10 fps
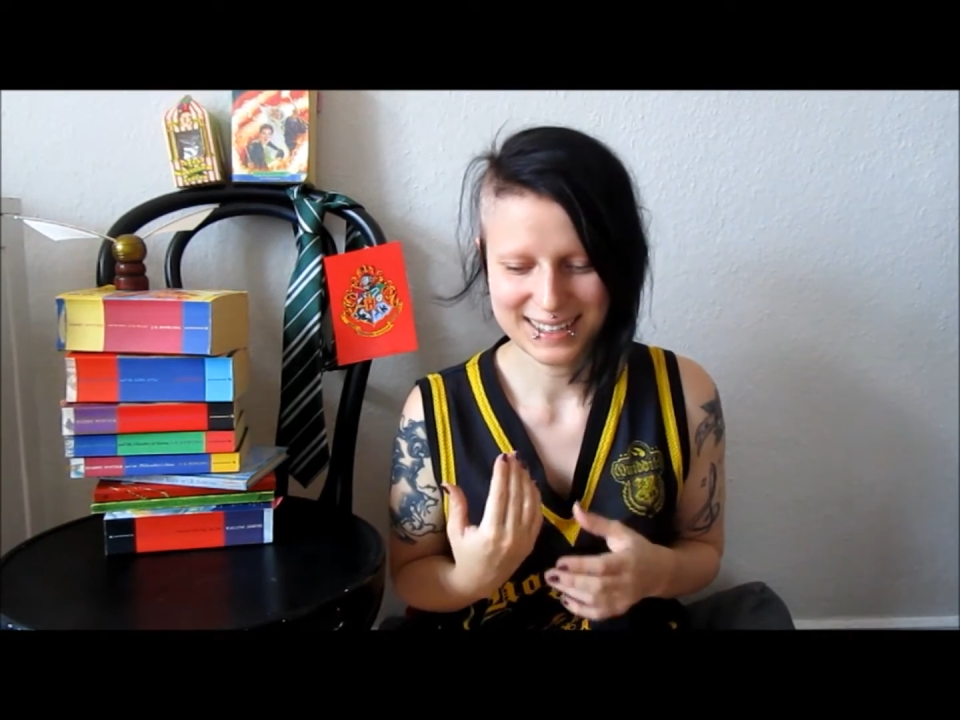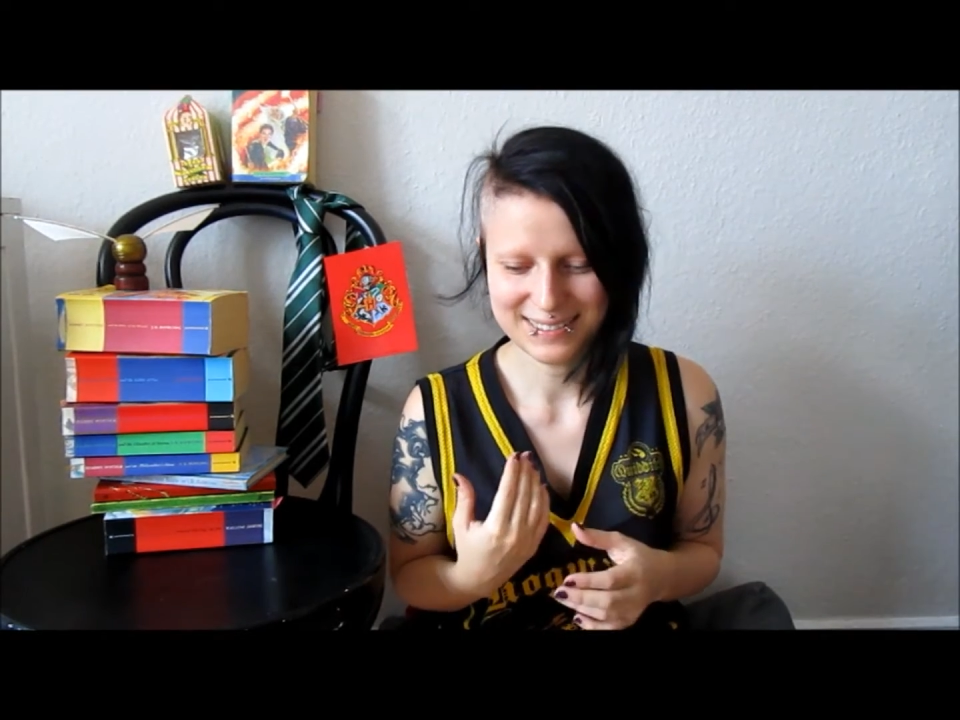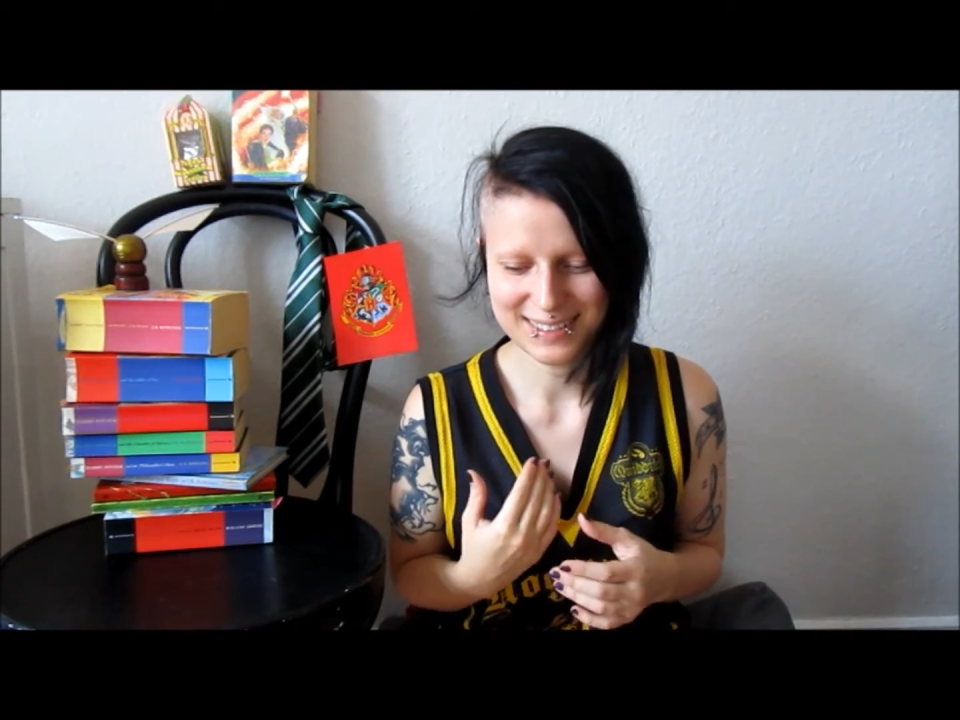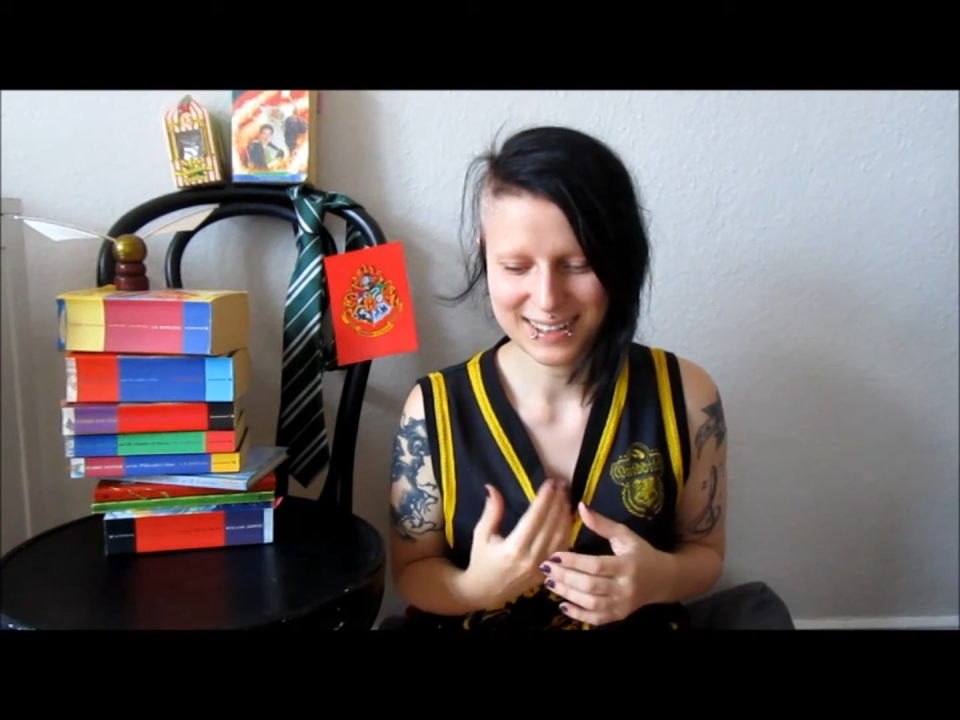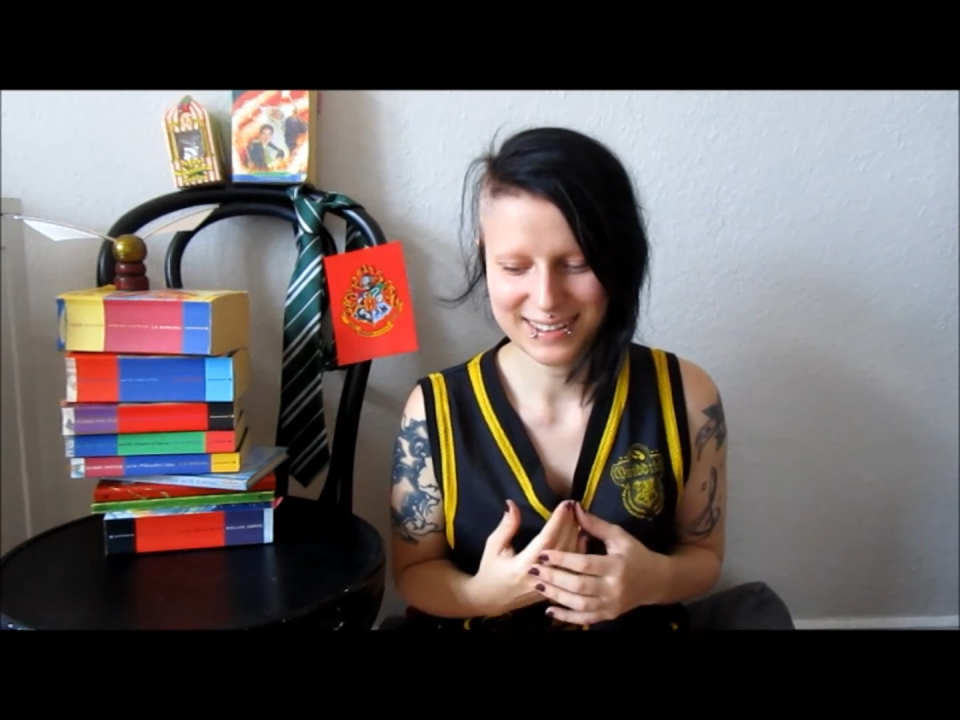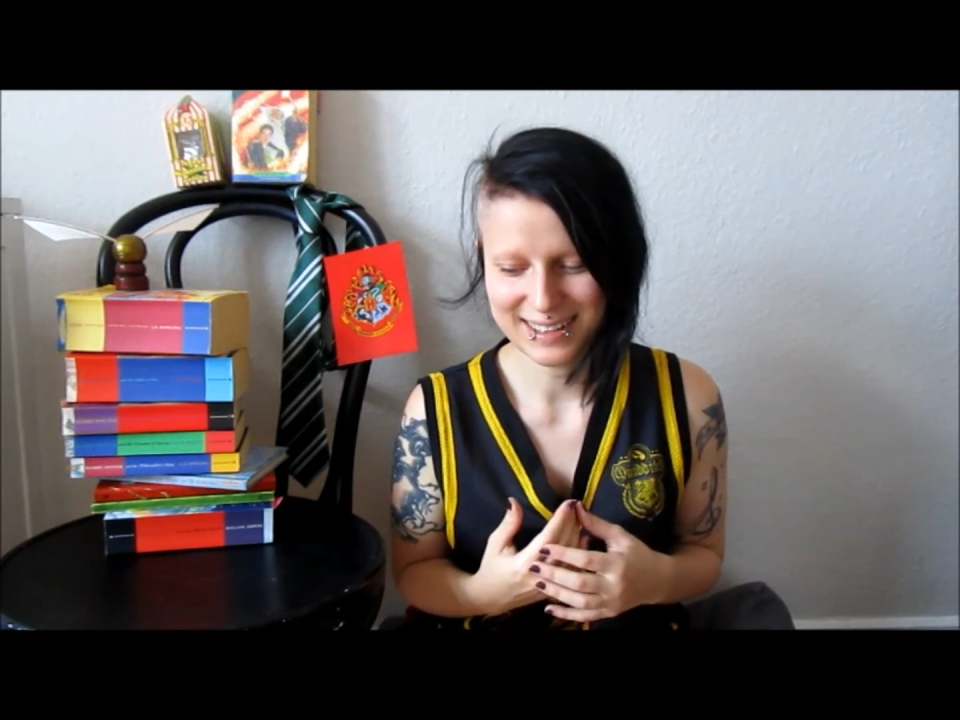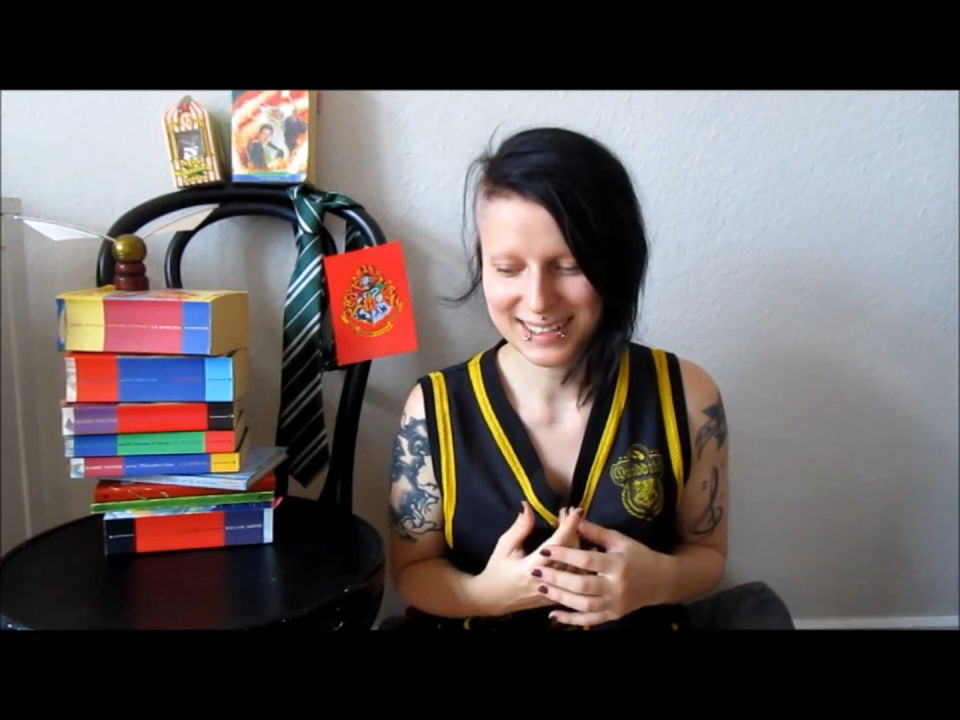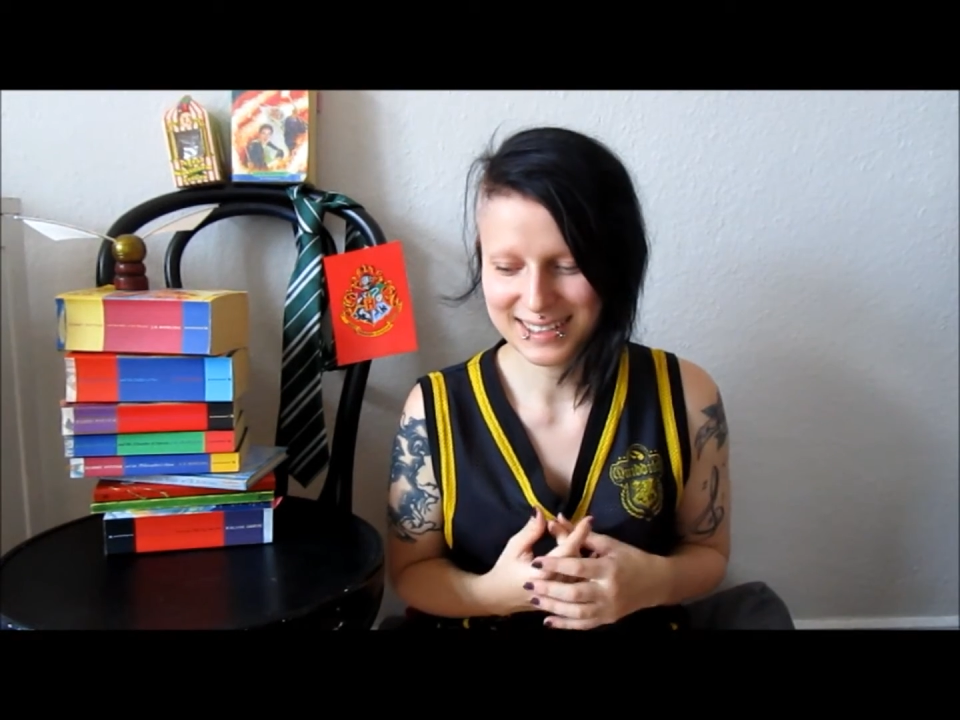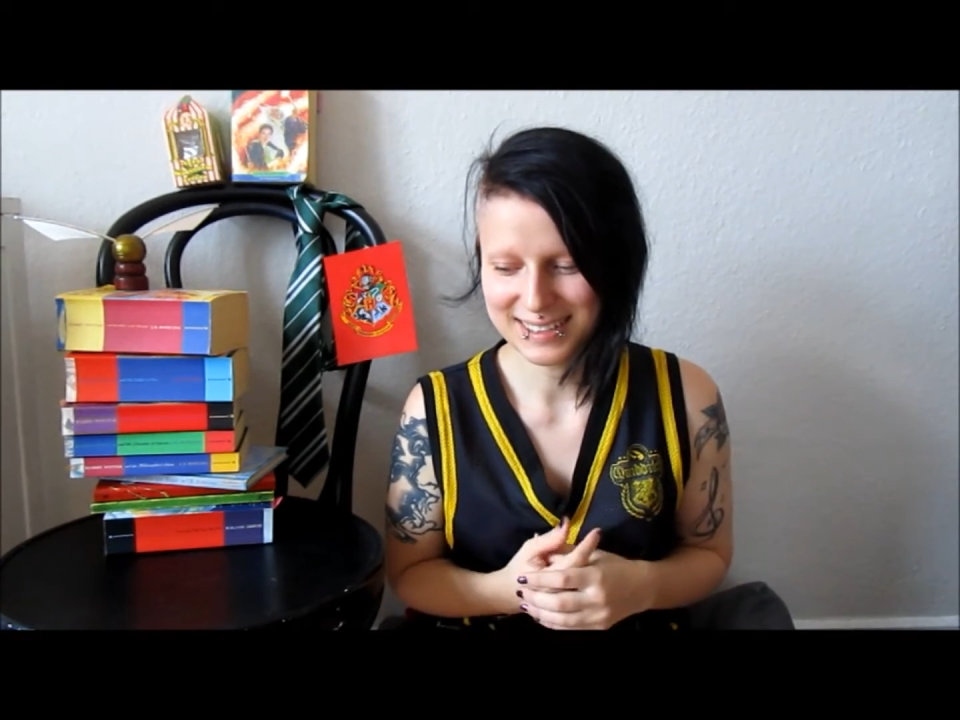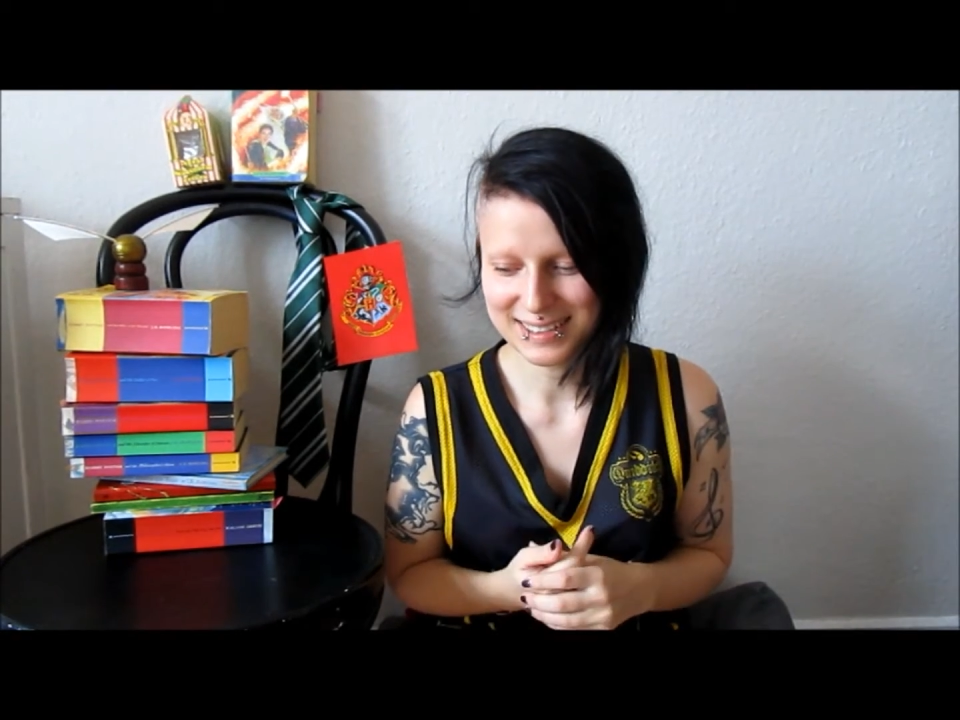rather
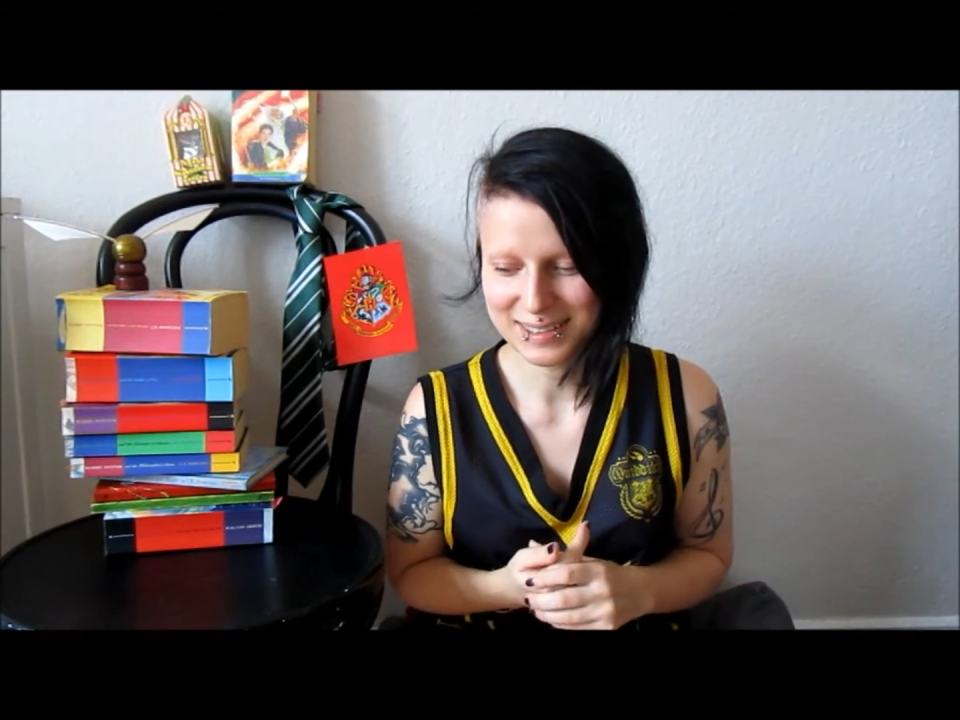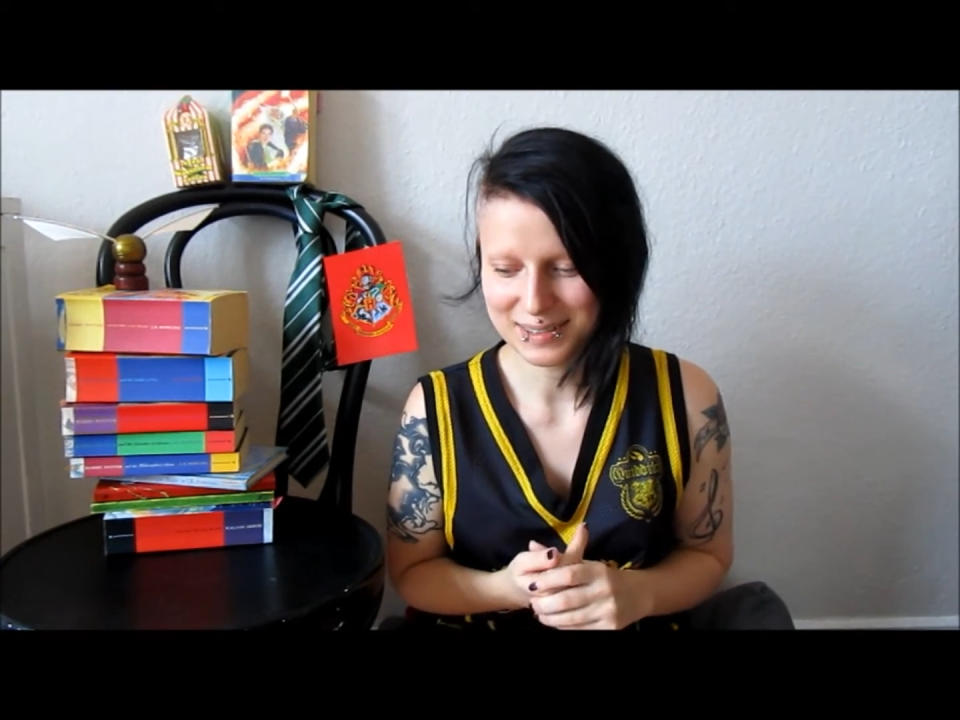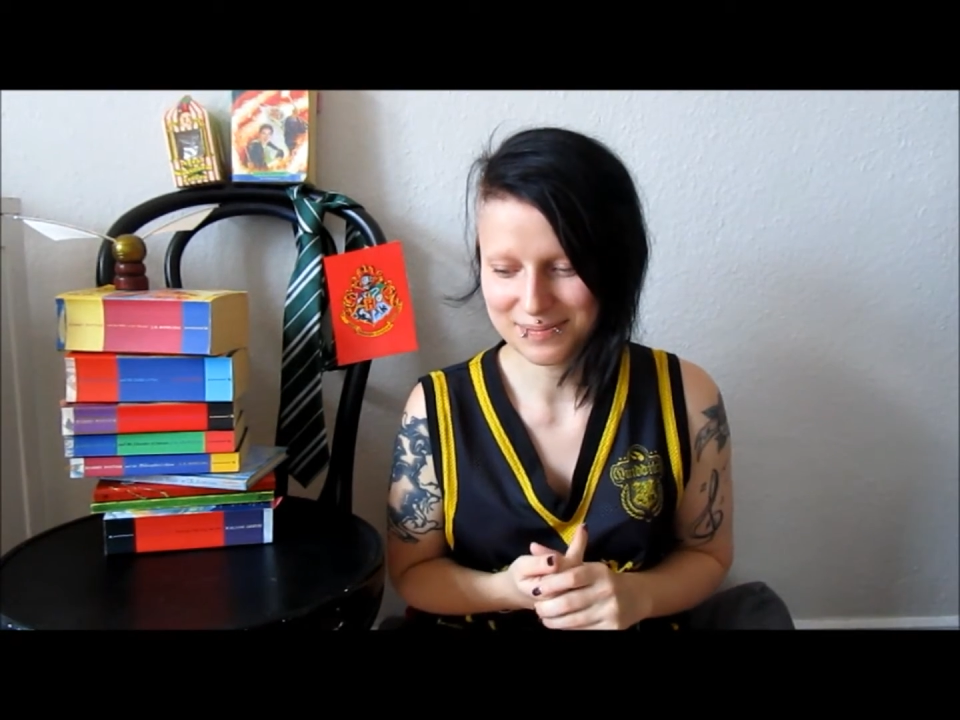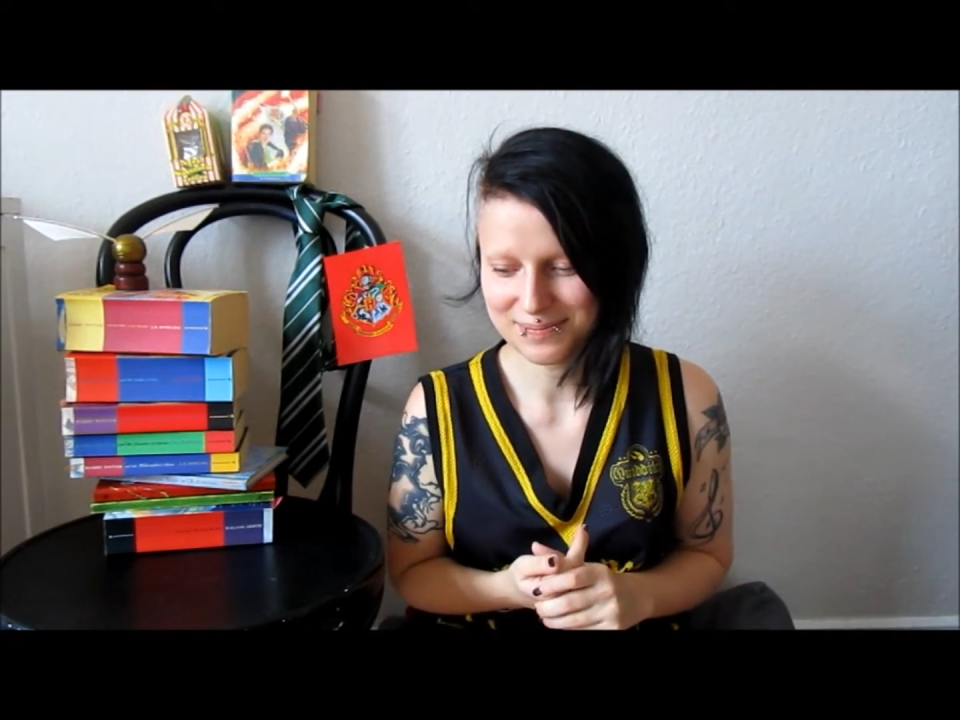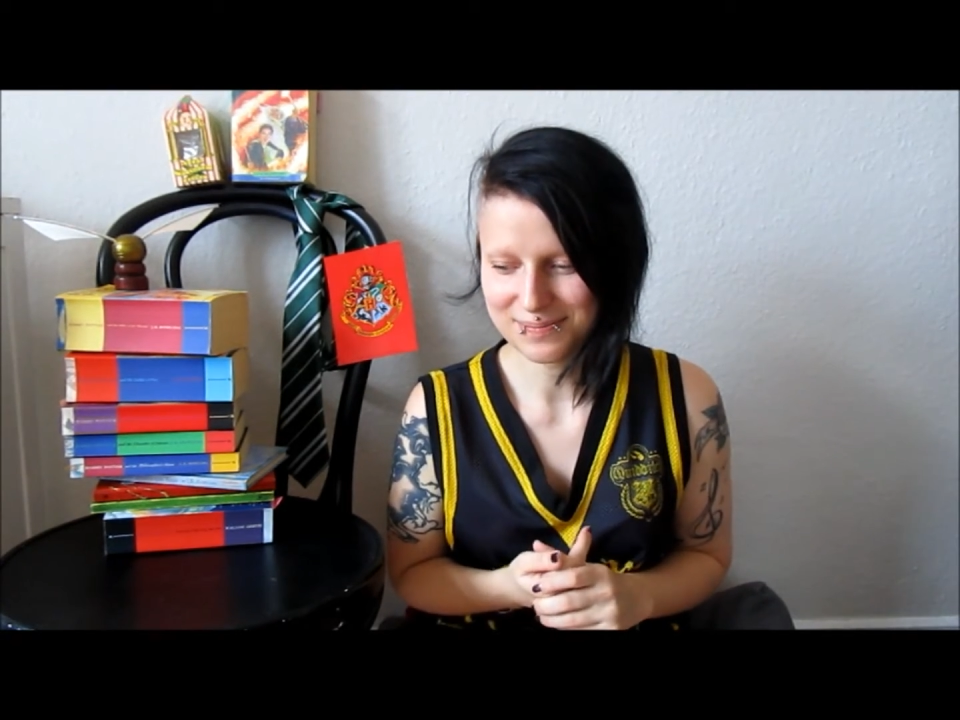than in the